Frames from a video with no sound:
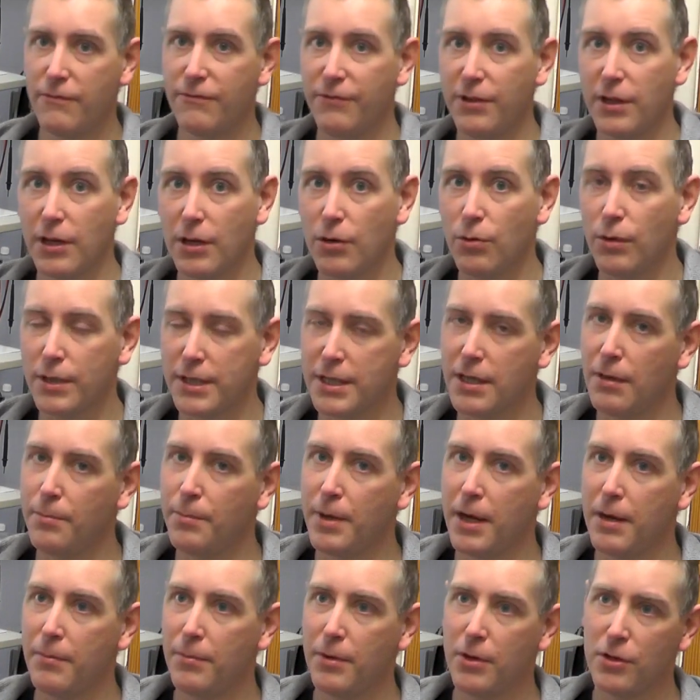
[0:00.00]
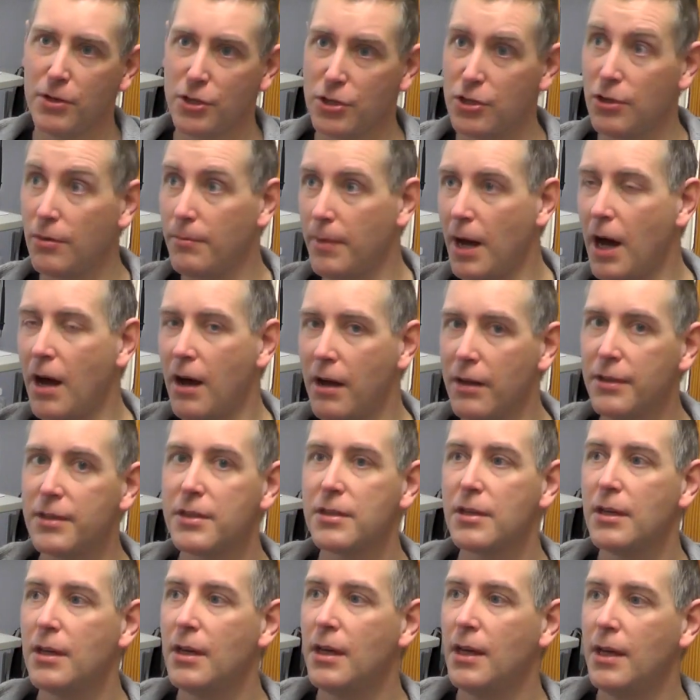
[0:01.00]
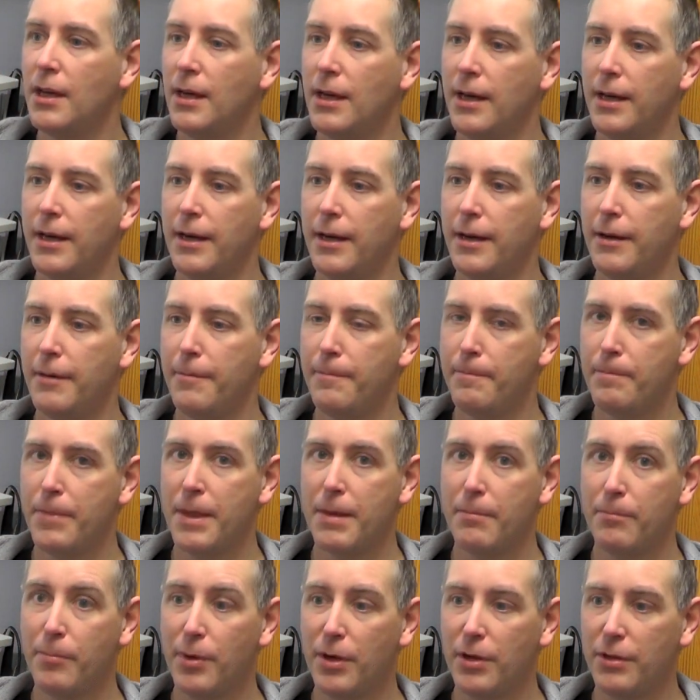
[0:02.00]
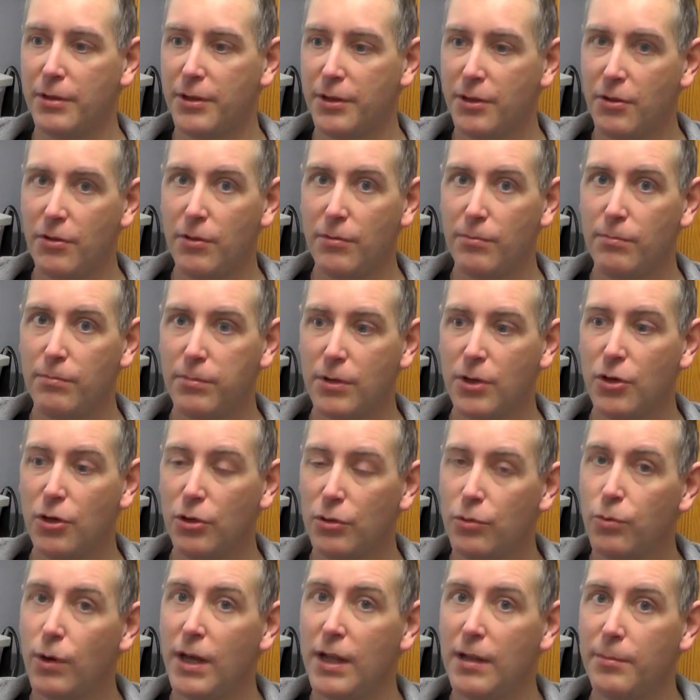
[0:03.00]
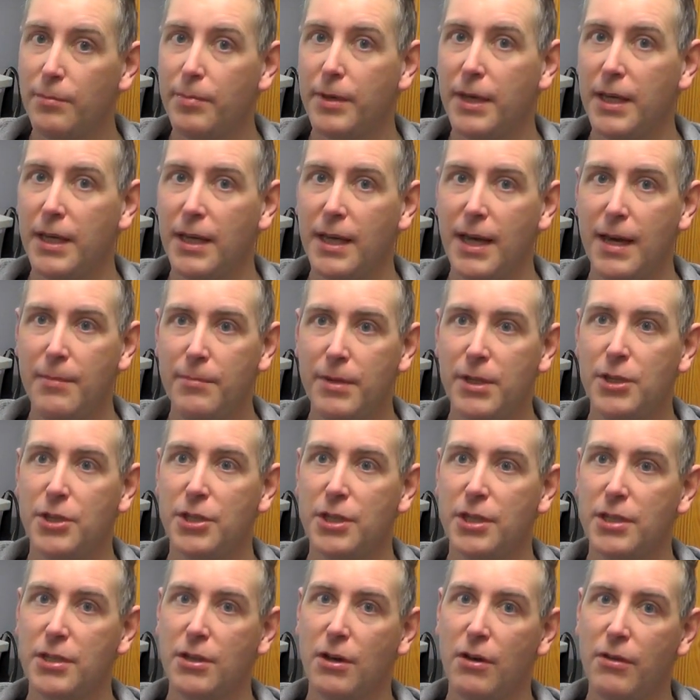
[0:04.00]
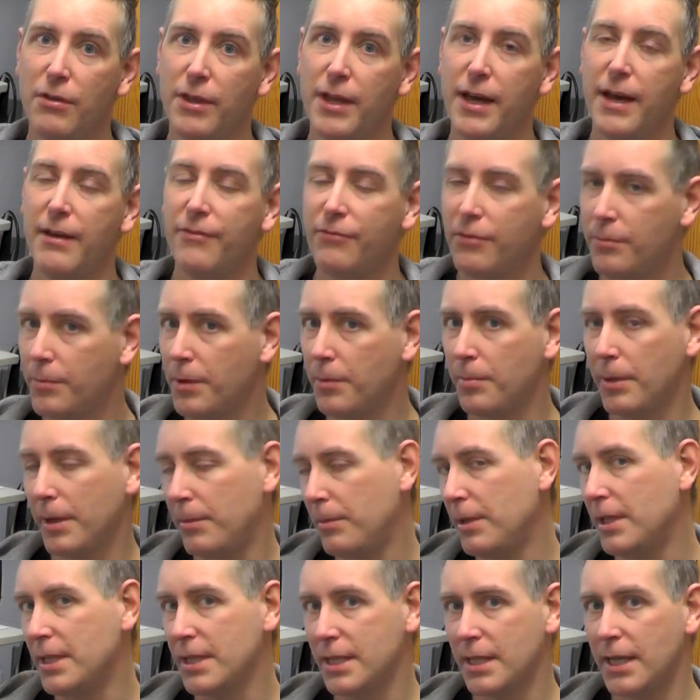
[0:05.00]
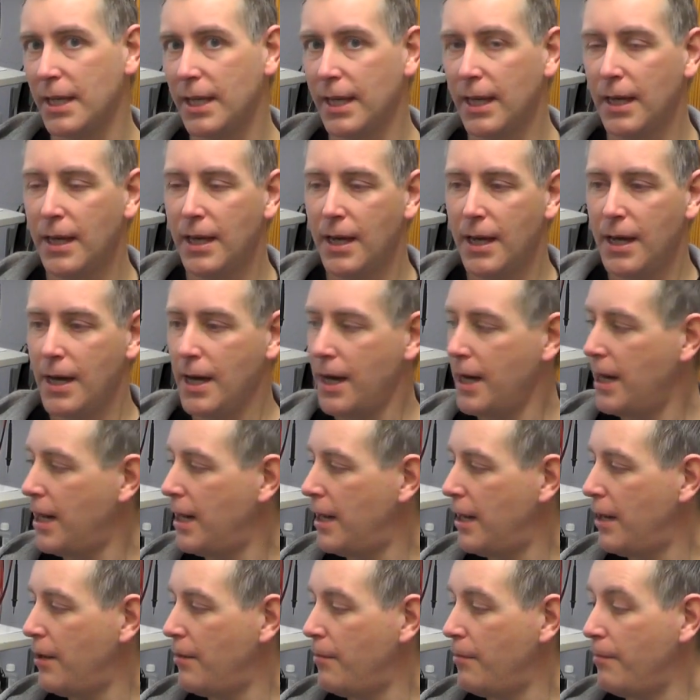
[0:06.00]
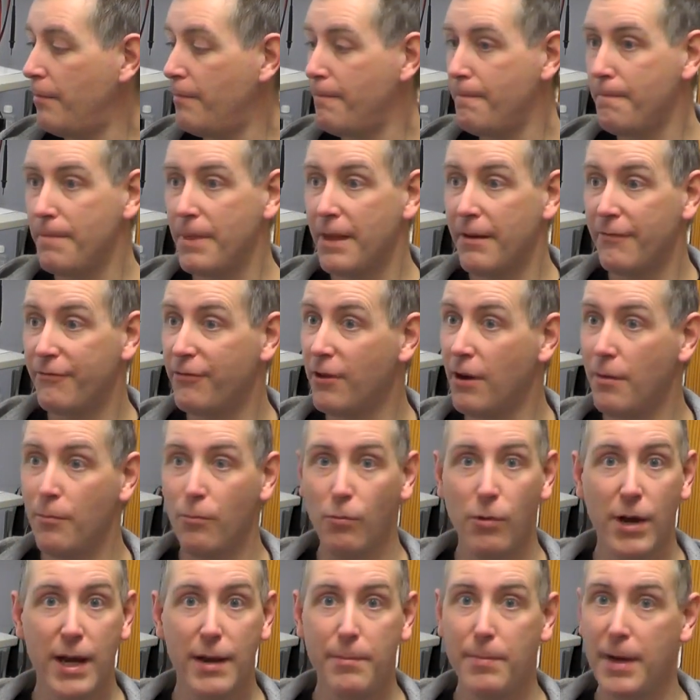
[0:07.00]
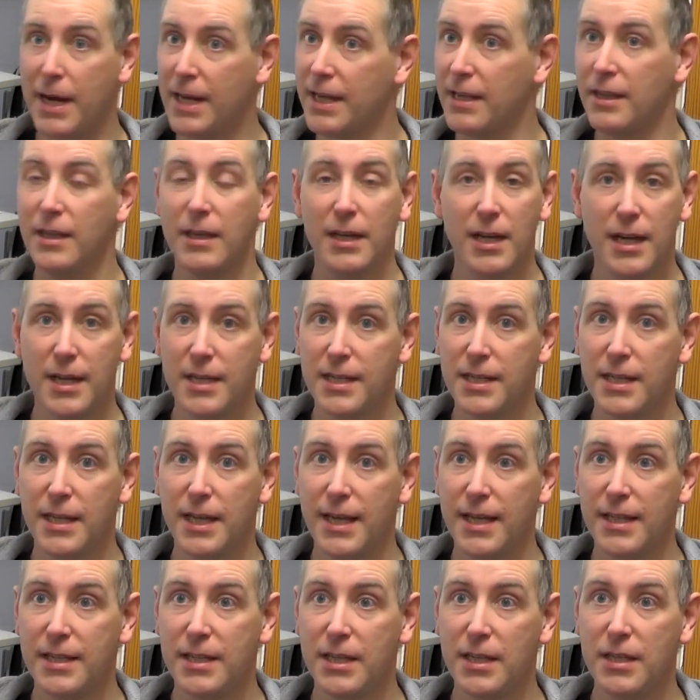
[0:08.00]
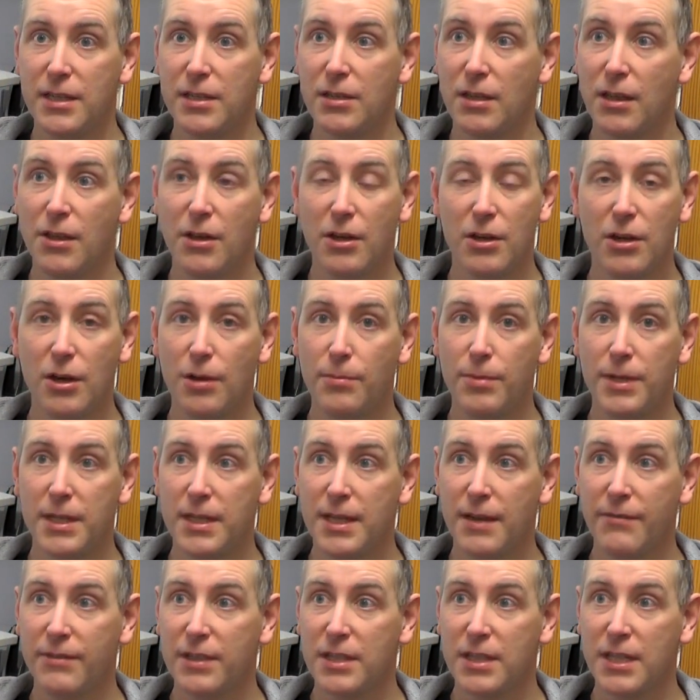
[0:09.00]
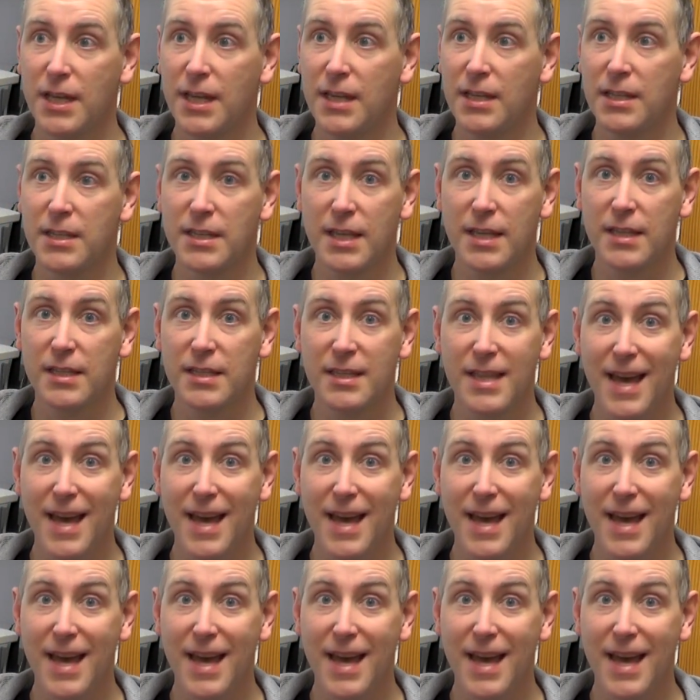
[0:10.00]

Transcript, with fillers: for the Quantel Paintbox, some aren't, uh, but there could well be images on there from the BBC um, from way back in the 1980s that nobody's ever seen since